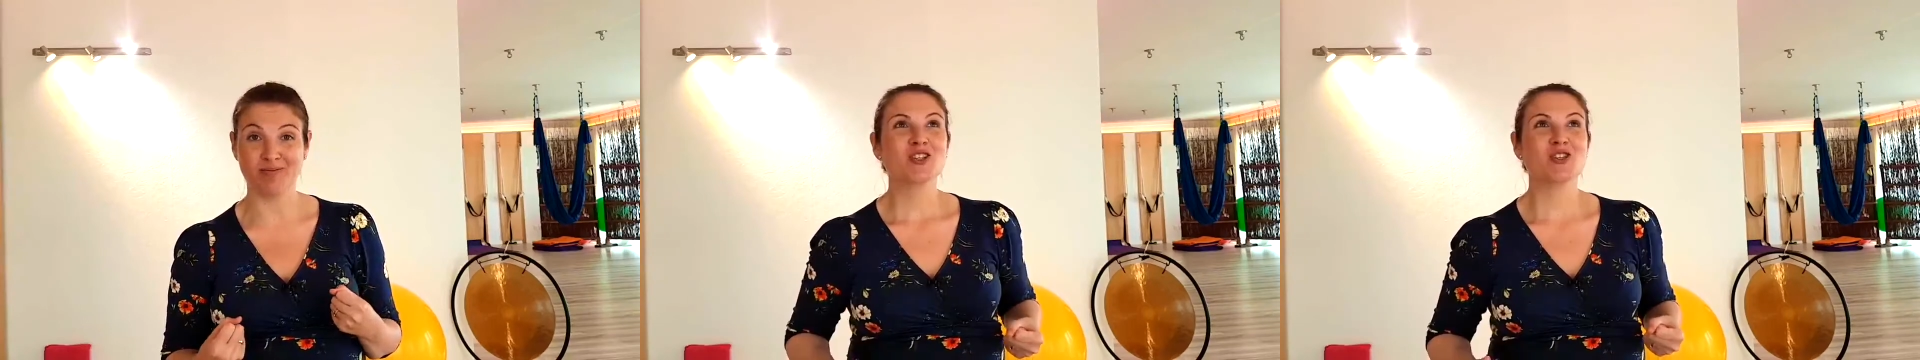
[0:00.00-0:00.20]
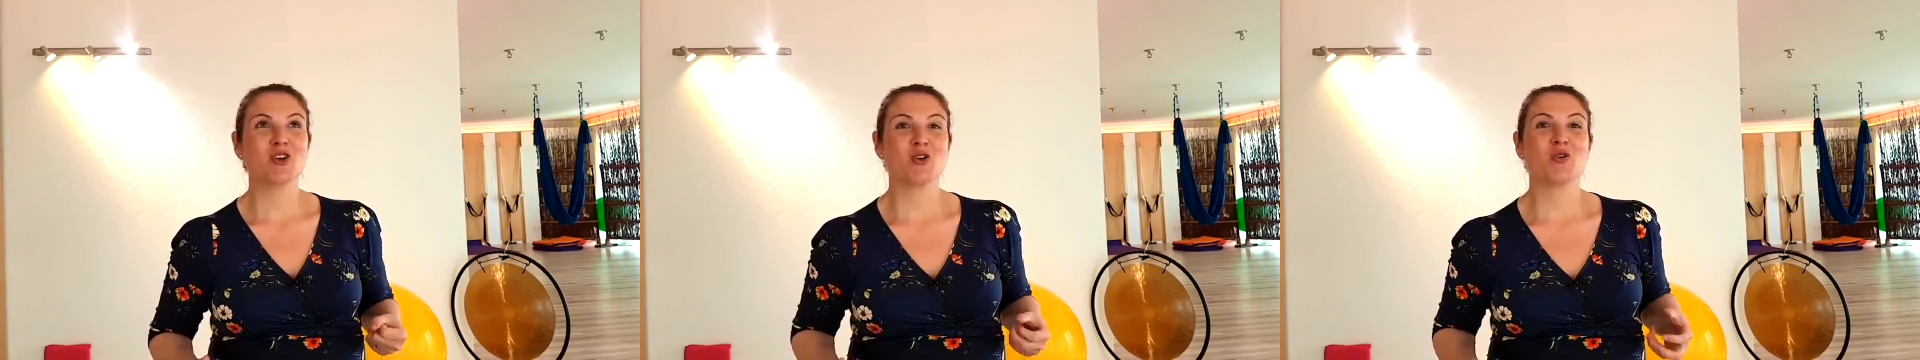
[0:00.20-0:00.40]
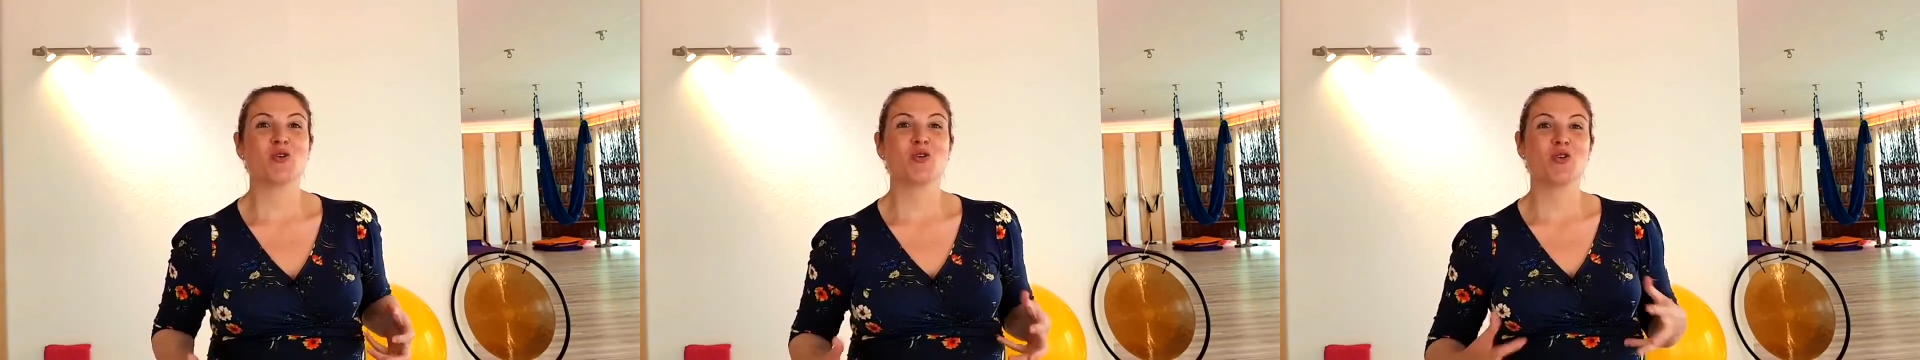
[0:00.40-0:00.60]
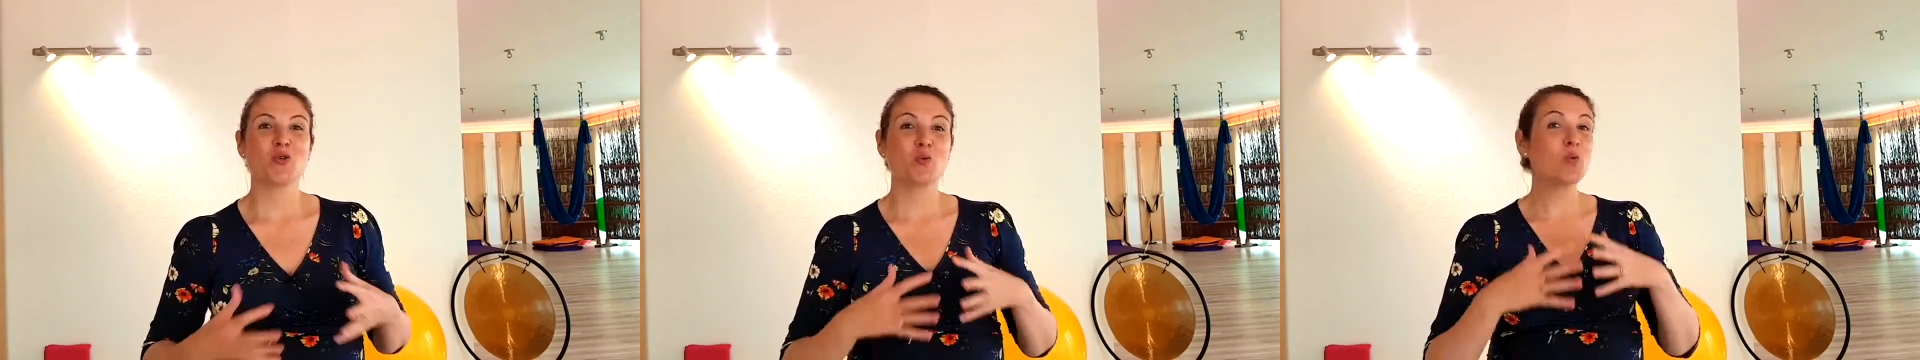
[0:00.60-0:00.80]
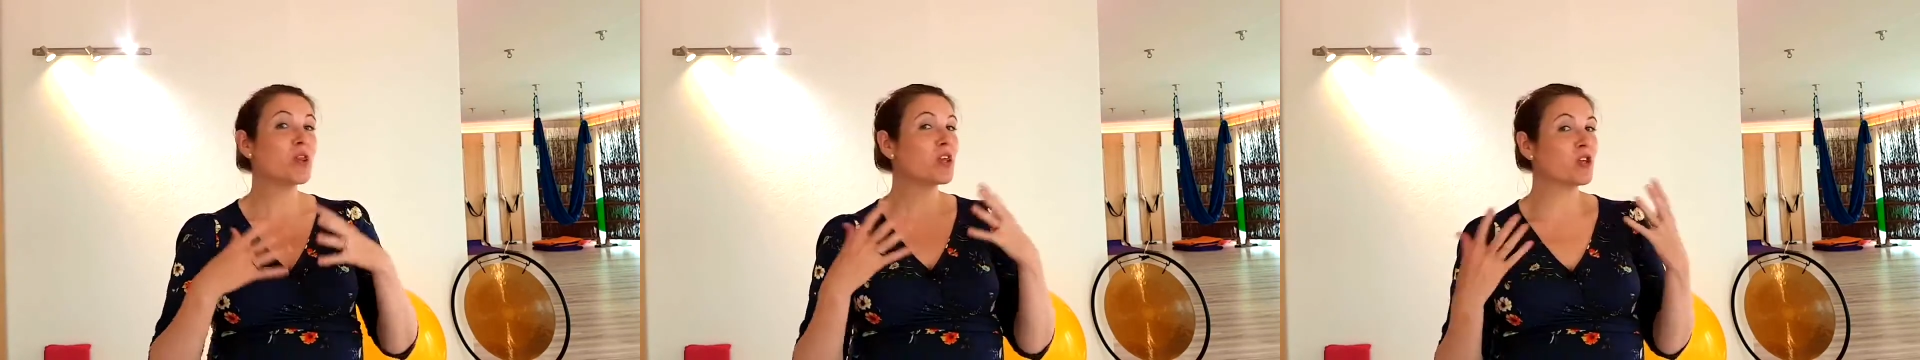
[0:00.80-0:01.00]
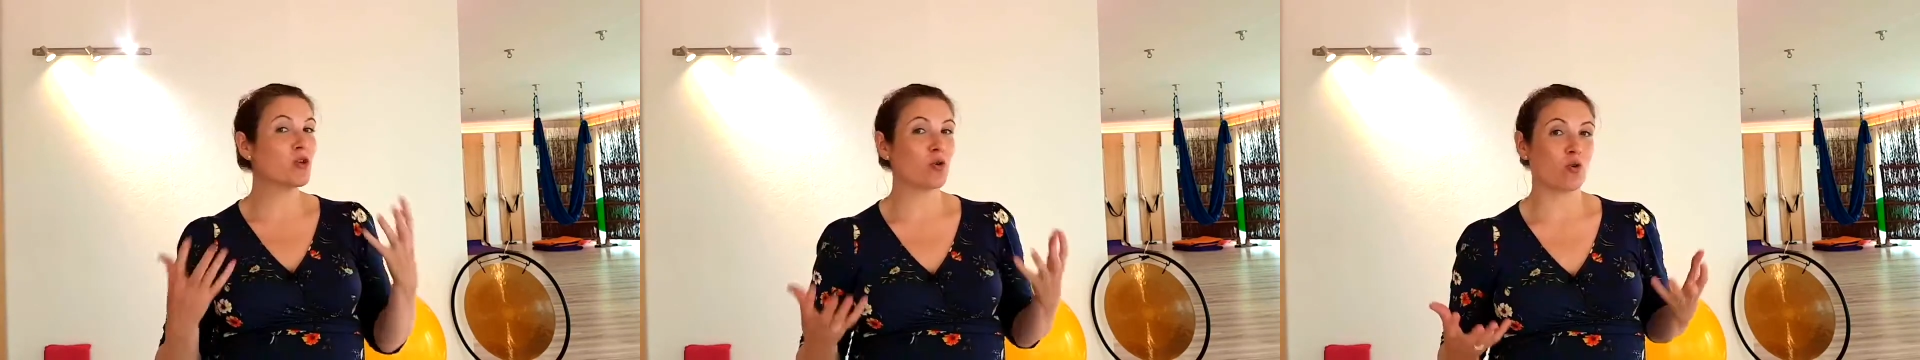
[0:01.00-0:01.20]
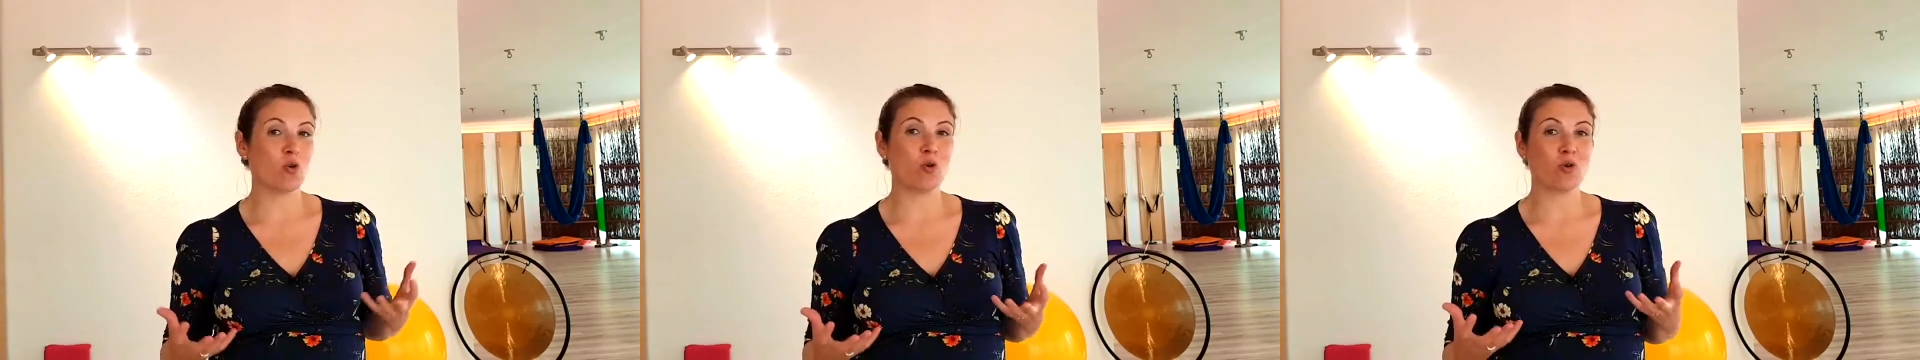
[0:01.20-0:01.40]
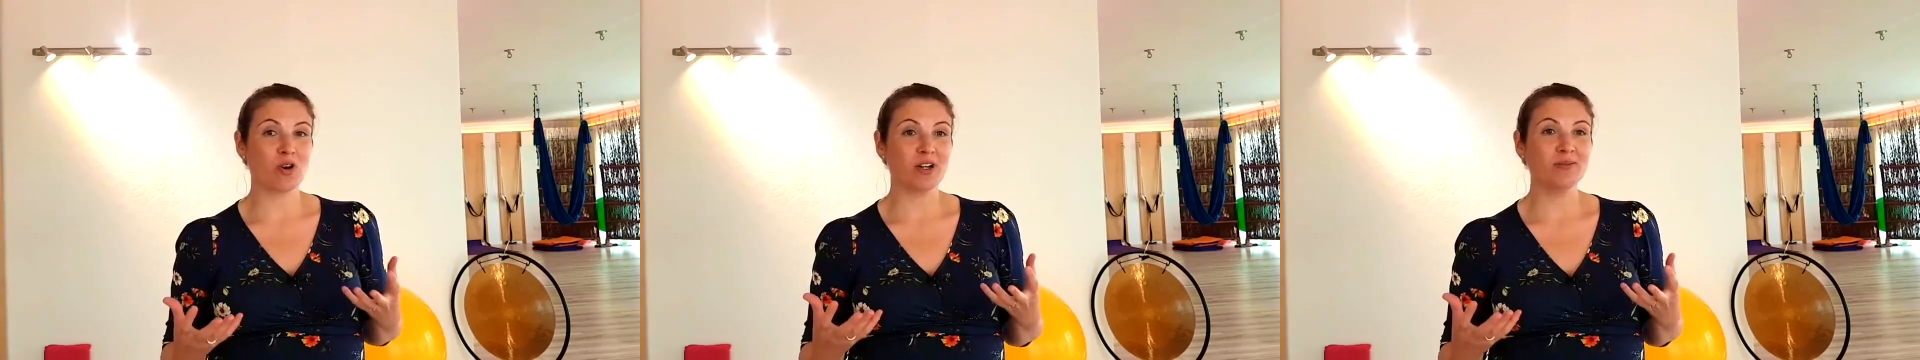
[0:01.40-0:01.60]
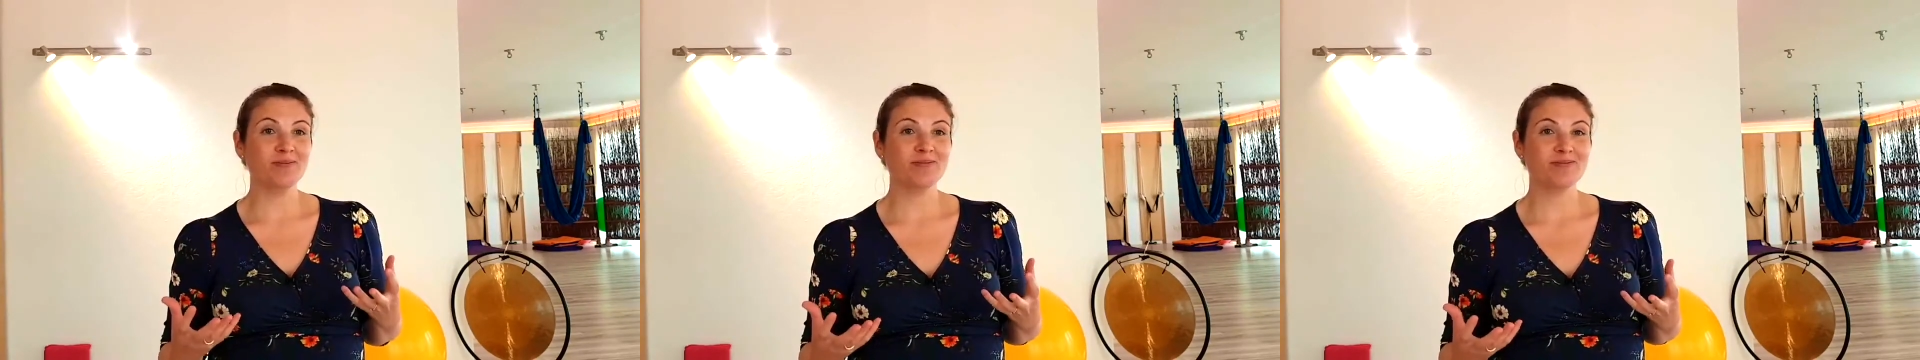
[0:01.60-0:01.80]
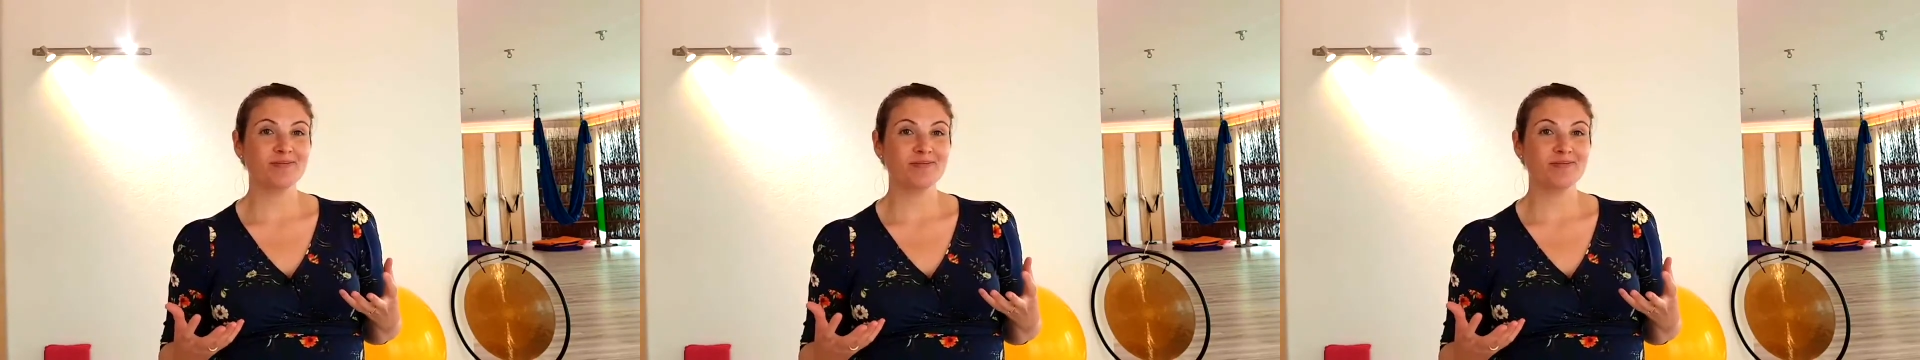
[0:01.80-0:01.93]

So within your aura,